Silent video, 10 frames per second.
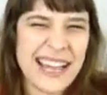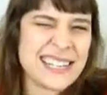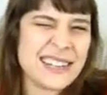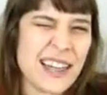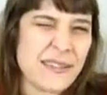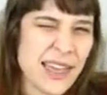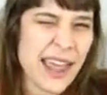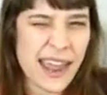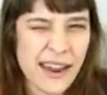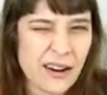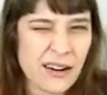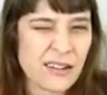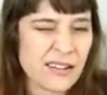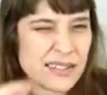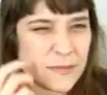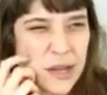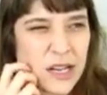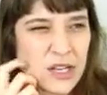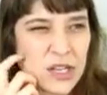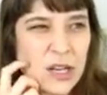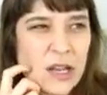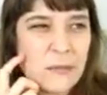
I didn't love the hair as much,